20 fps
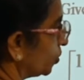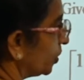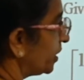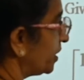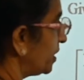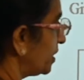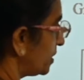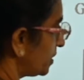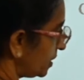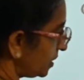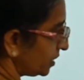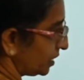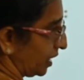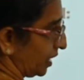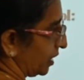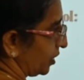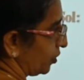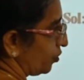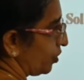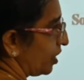That is the
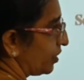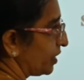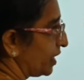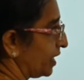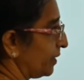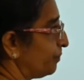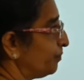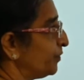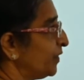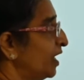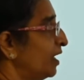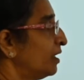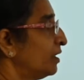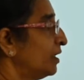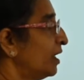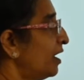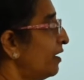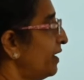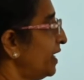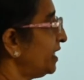thing you have done.
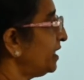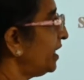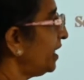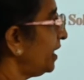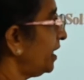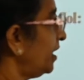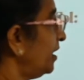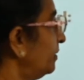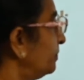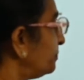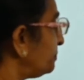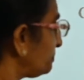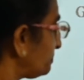Now again,